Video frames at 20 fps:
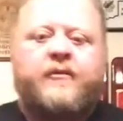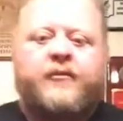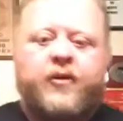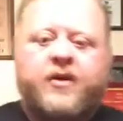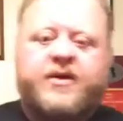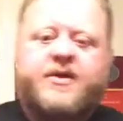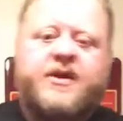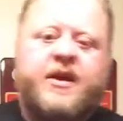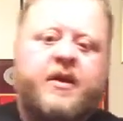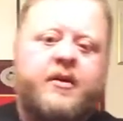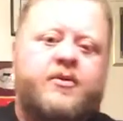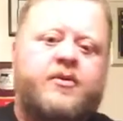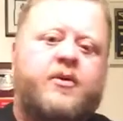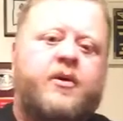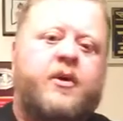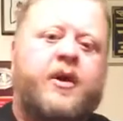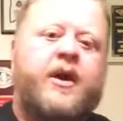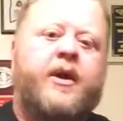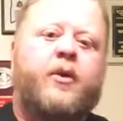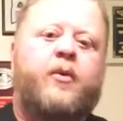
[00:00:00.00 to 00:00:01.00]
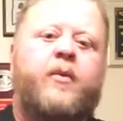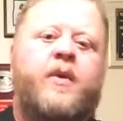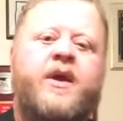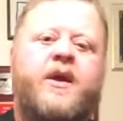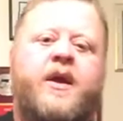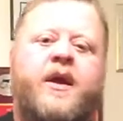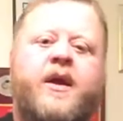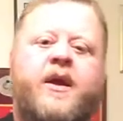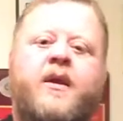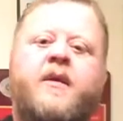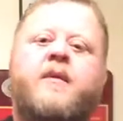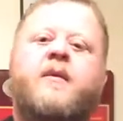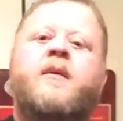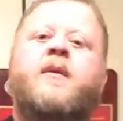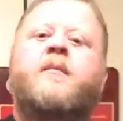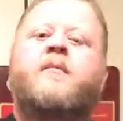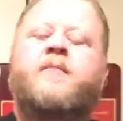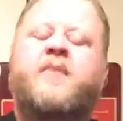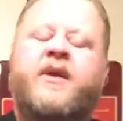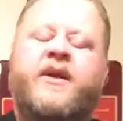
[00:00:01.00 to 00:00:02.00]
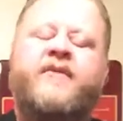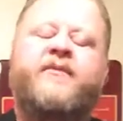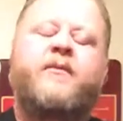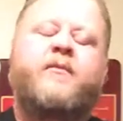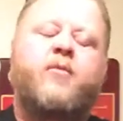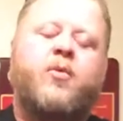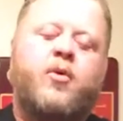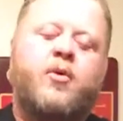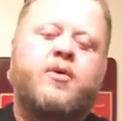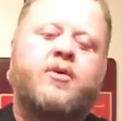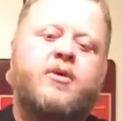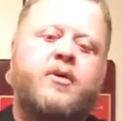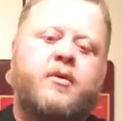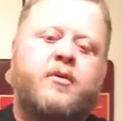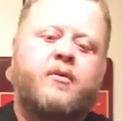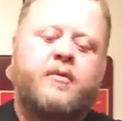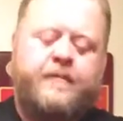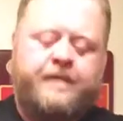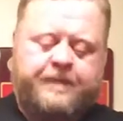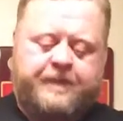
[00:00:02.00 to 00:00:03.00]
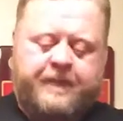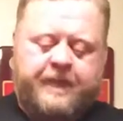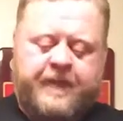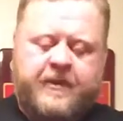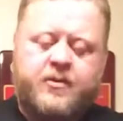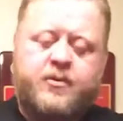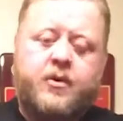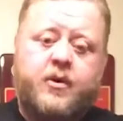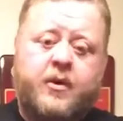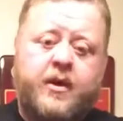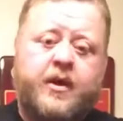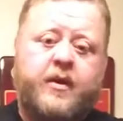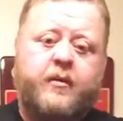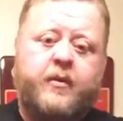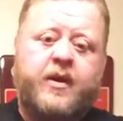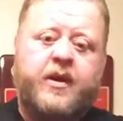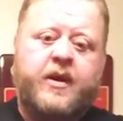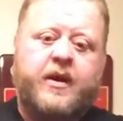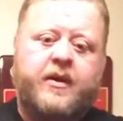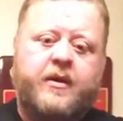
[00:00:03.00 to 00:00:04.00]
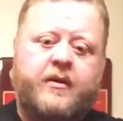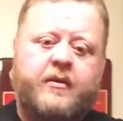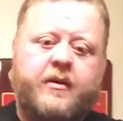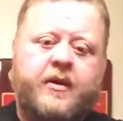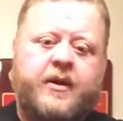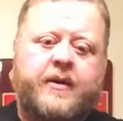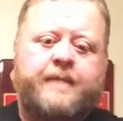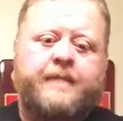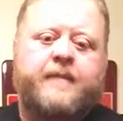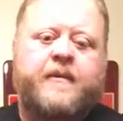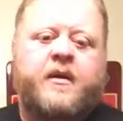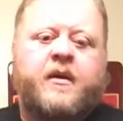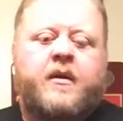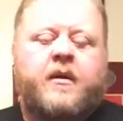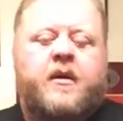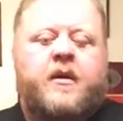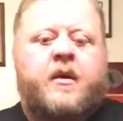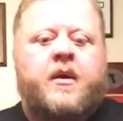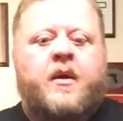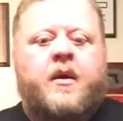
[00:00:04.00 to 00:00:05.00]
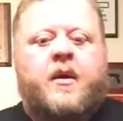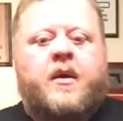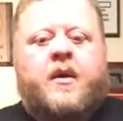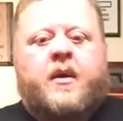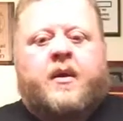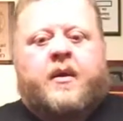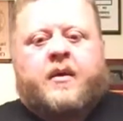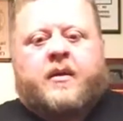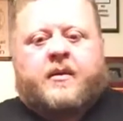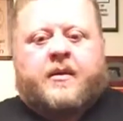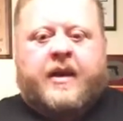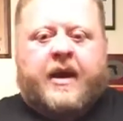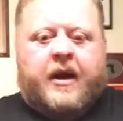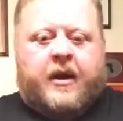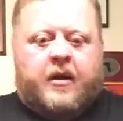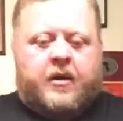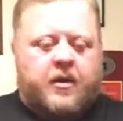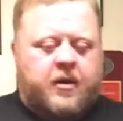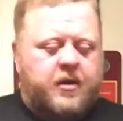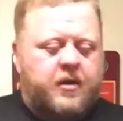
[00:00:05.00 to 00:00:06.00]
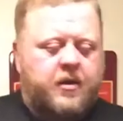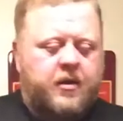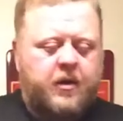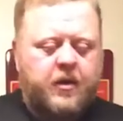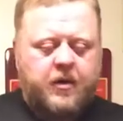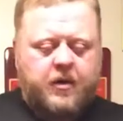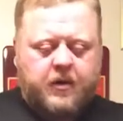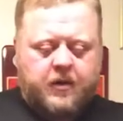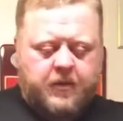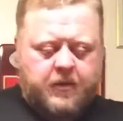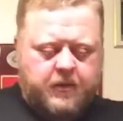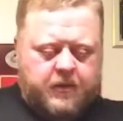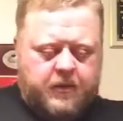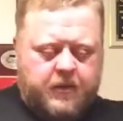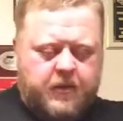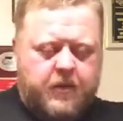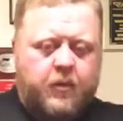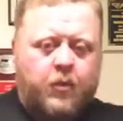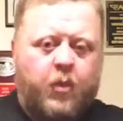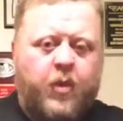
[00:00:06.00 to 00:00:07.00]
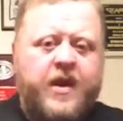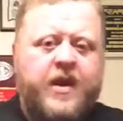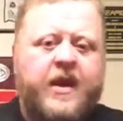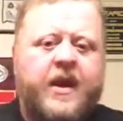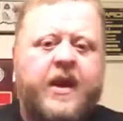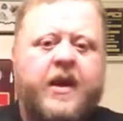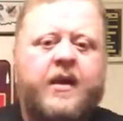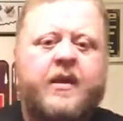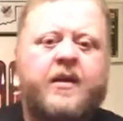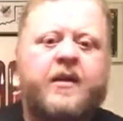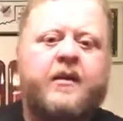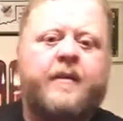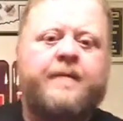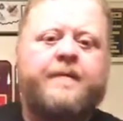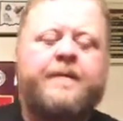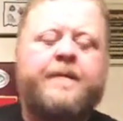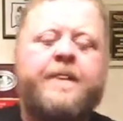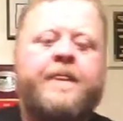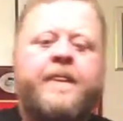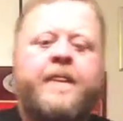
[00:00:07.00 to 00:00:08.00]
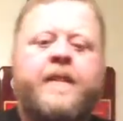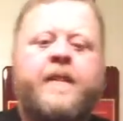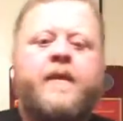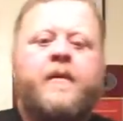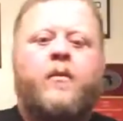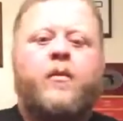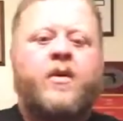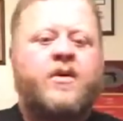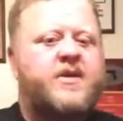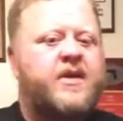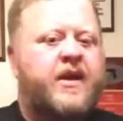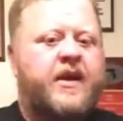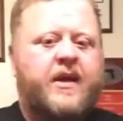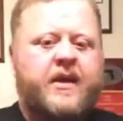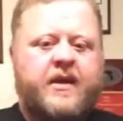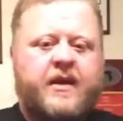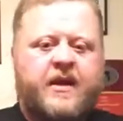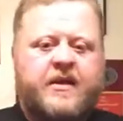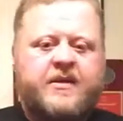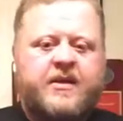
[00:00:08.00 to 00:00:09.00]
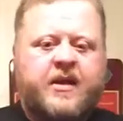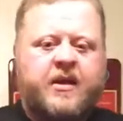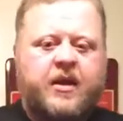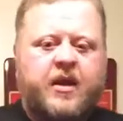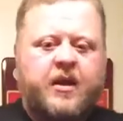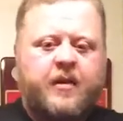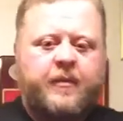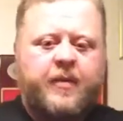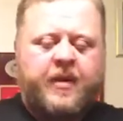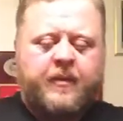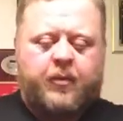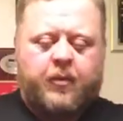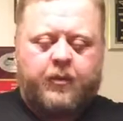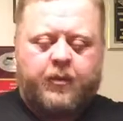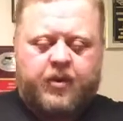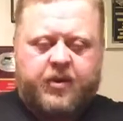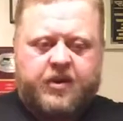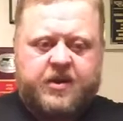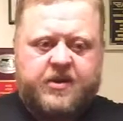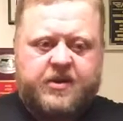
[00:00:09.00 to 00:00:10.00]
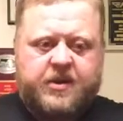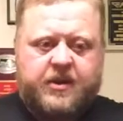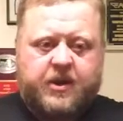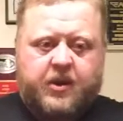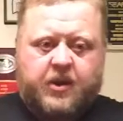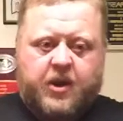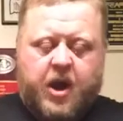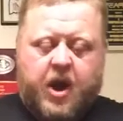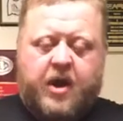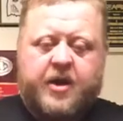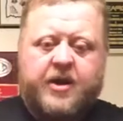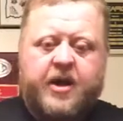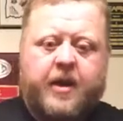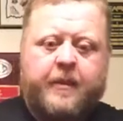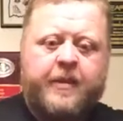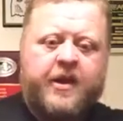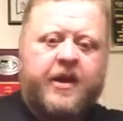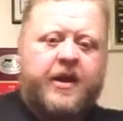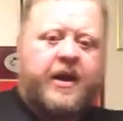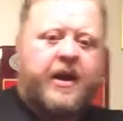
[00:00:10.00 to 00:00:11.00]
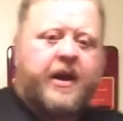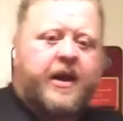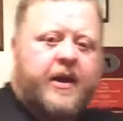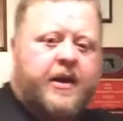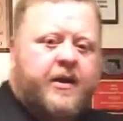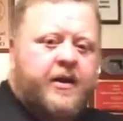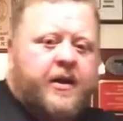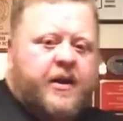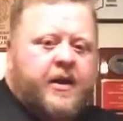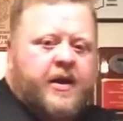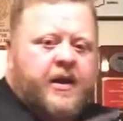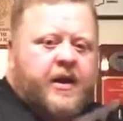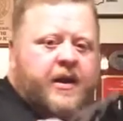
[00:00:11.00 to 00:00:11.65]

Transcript: Freestyle, strong hand, or weak hand, but even more so, strong hand and weak hand only. Now, weak hand, once again, I see a lot of people put this in their non-dominant hand